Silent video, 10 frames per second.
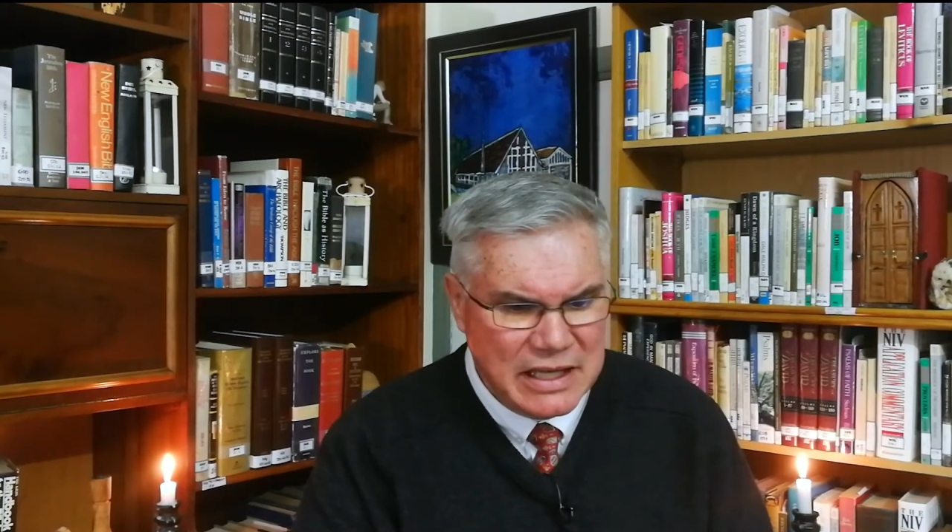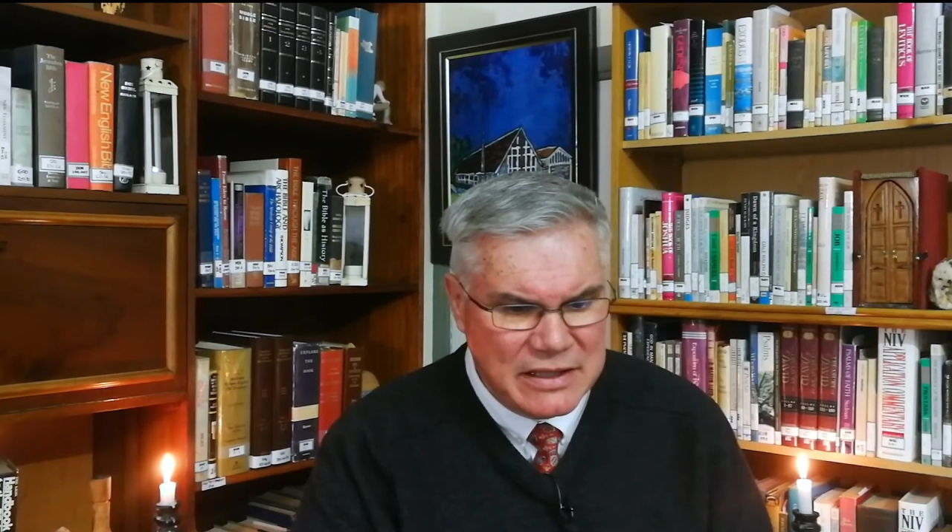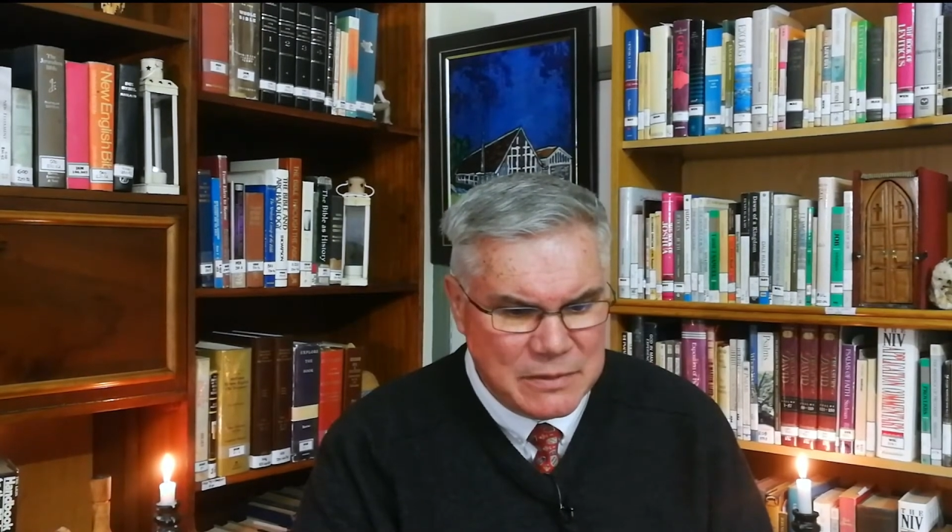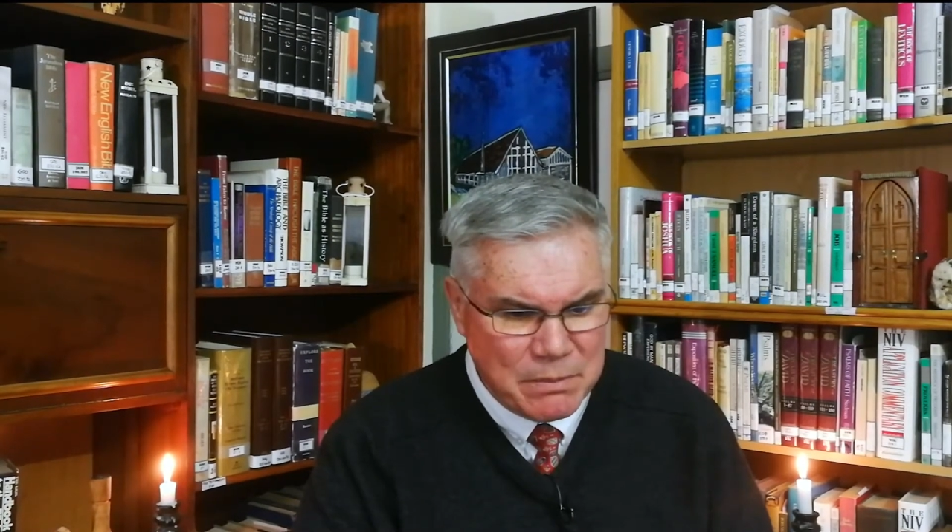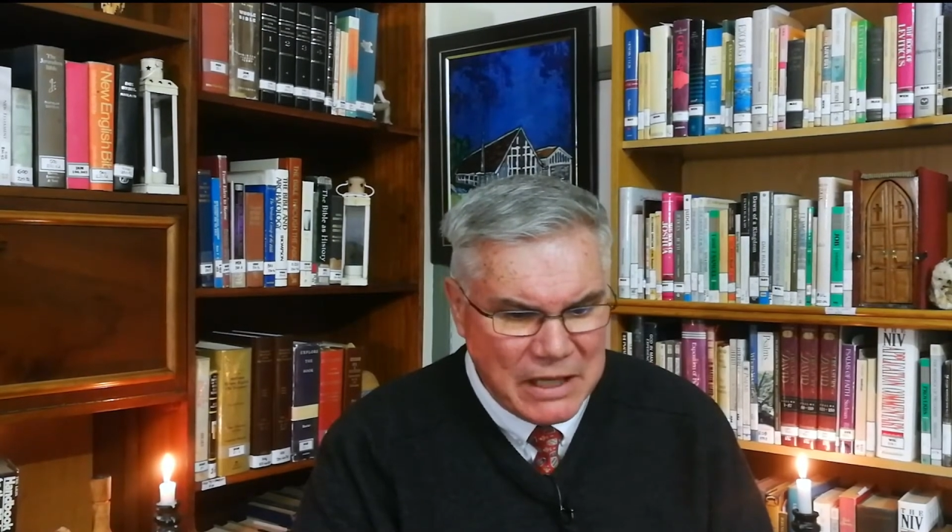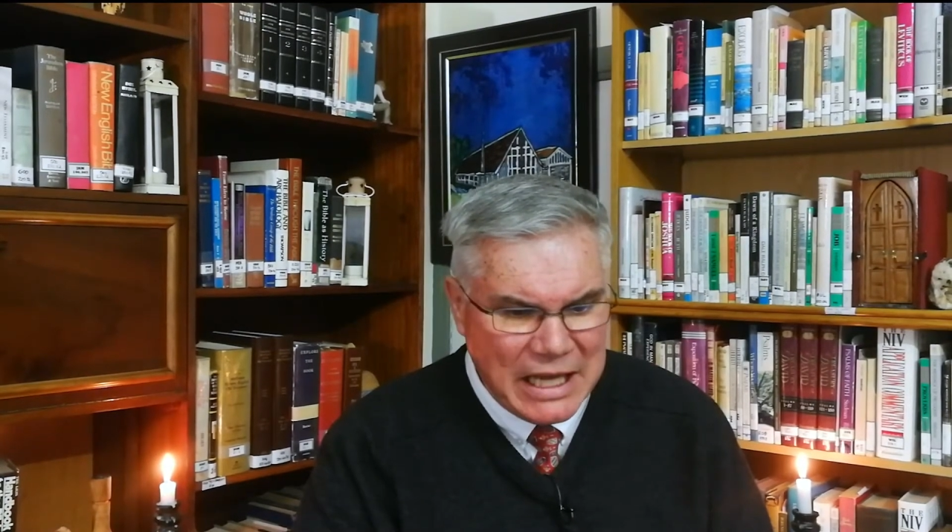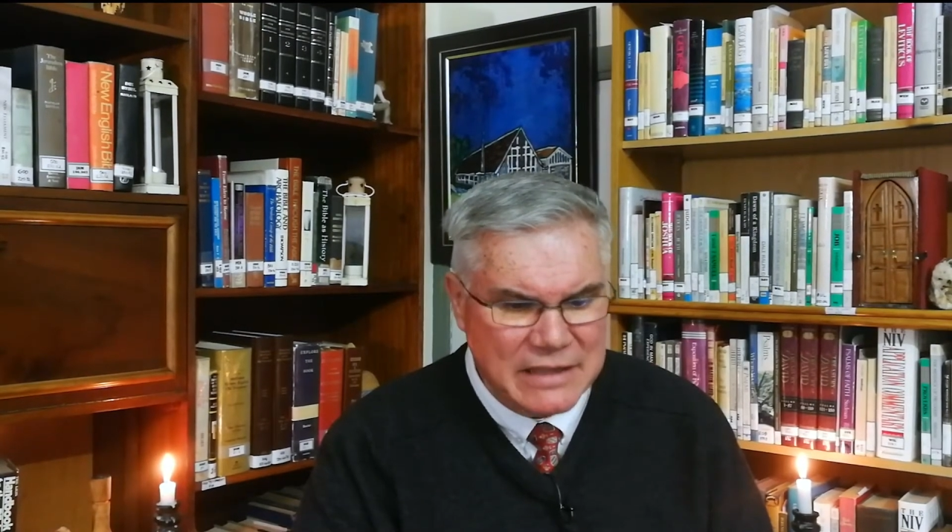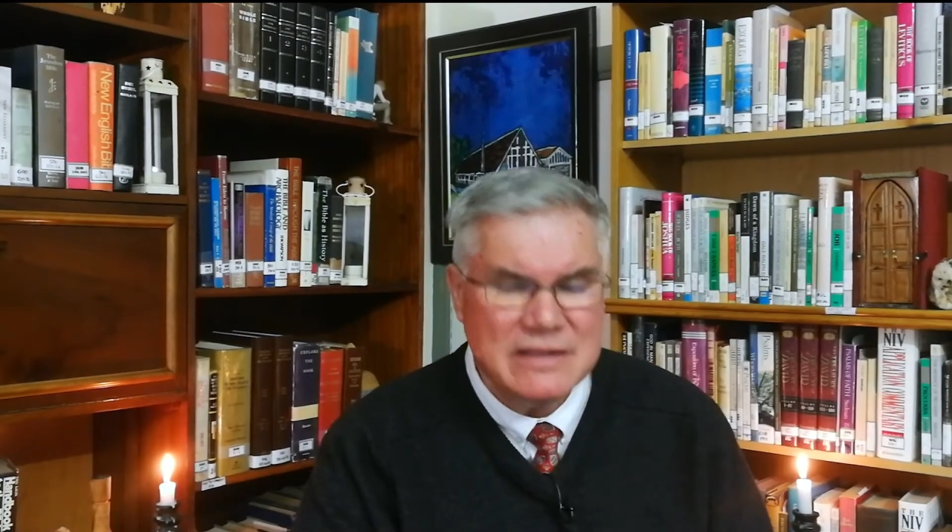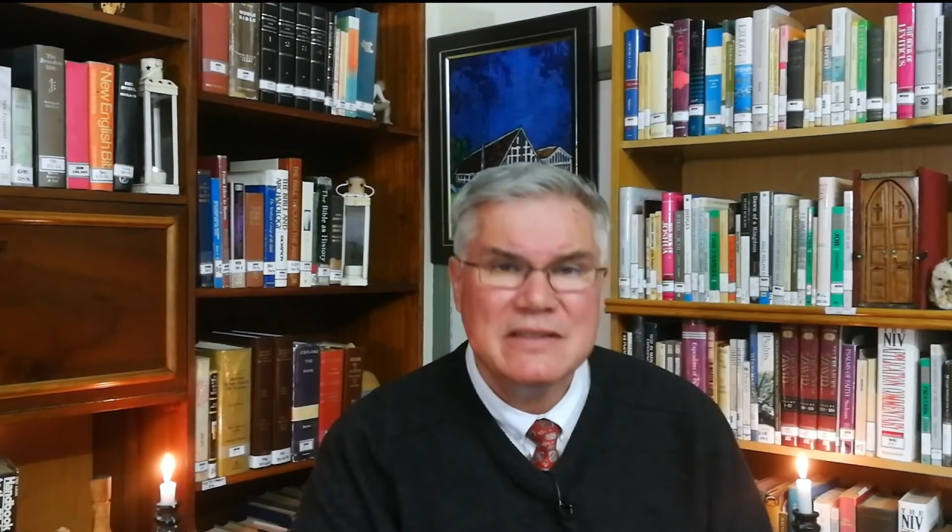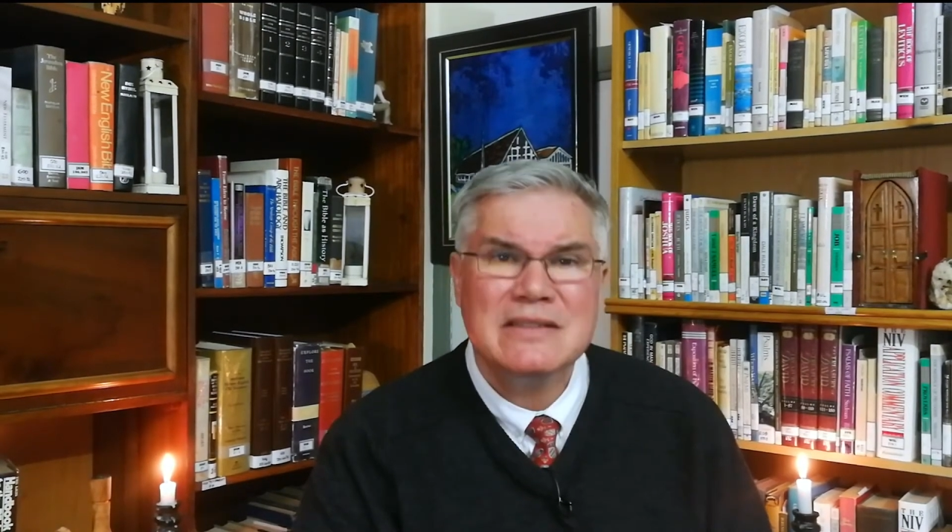its
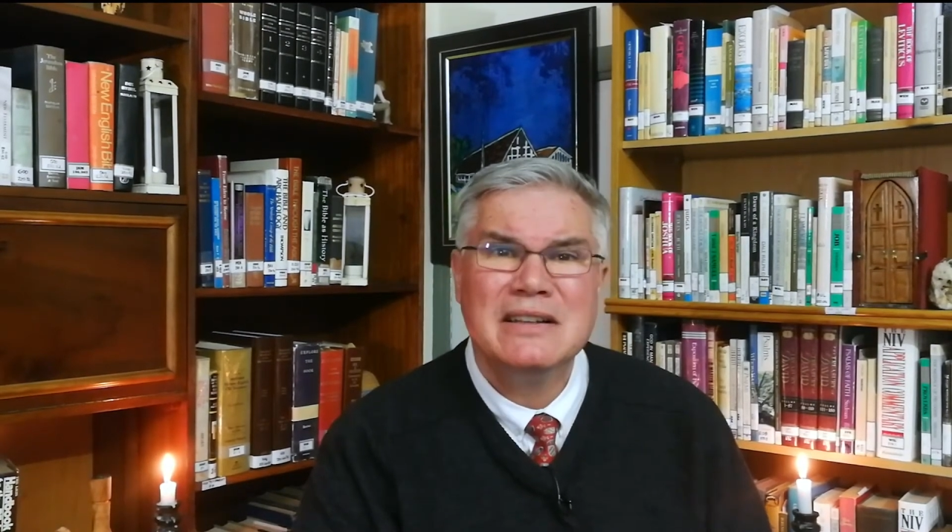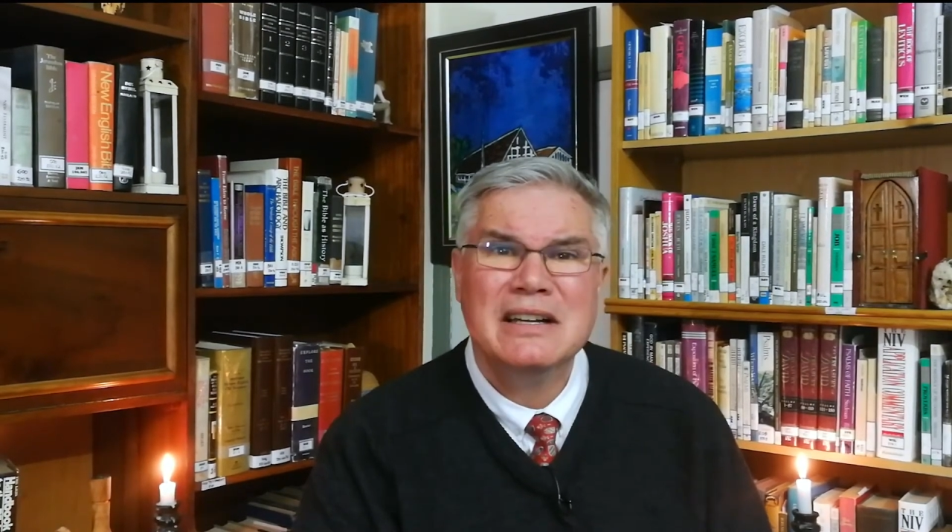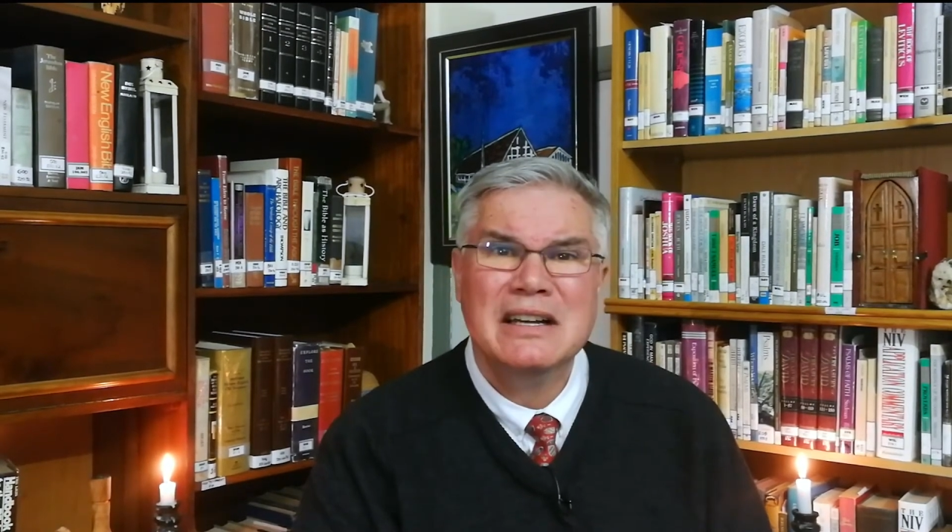place